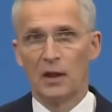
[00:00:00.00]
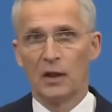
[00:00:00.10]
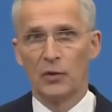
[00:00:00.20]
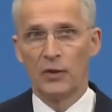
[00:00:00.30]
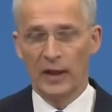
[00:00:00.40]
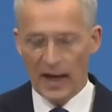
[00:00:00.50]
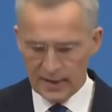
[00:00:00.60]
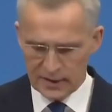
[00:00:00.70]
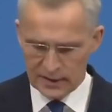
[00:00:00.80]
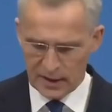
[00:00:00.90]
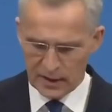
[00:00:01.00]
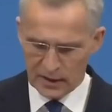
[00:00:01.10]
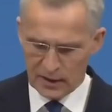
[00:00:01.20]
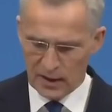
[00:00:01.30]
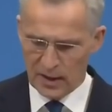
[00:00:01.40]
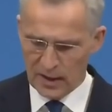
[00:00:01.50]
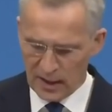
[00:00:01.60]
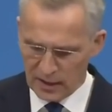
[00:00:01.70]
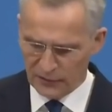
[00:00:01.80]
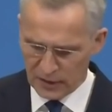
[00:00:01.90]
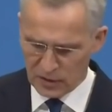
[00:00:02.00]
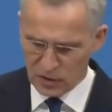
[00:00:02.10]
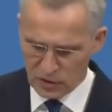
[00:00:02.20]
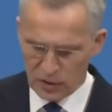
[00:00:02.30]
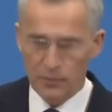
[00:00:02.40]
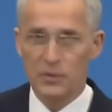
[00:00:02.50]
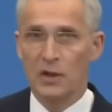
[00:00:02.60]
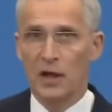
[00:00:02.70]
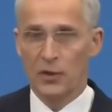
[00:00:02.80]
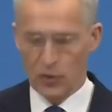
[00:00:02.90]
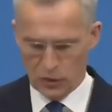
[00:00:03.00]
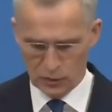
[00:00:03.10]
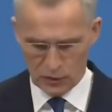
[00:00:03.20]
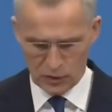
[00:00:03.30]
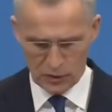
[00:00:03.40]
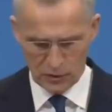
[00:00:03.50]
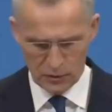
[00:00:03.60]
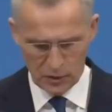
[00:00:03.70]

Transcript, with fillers: including anti-tank and air defense systems and drones,